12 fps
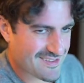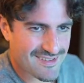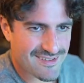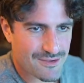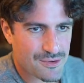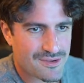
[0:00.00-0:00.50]

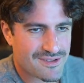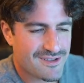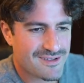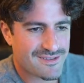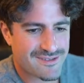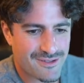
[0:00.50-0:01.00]
Well,
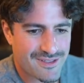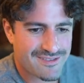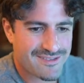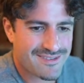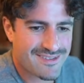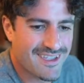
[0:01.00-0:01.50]
good. So
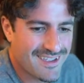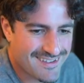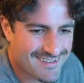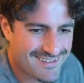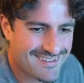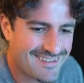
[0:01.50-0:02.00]
let's
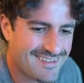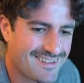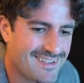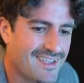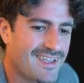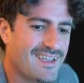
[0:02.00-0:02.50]

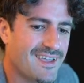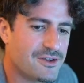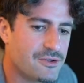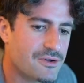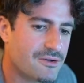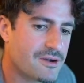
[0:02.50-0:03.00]

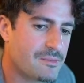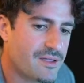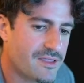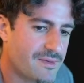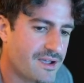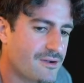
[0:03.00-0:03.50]
do it. I want to
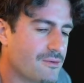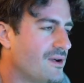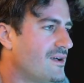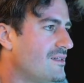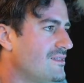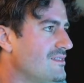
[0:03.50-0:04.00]
play the mayor.
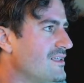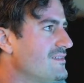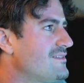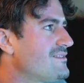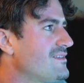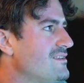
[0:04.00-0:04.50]
Well,
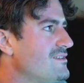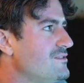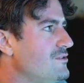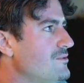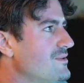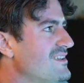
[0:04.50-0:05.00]
let's
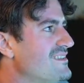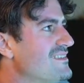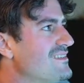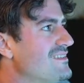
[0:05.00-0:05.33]
do it.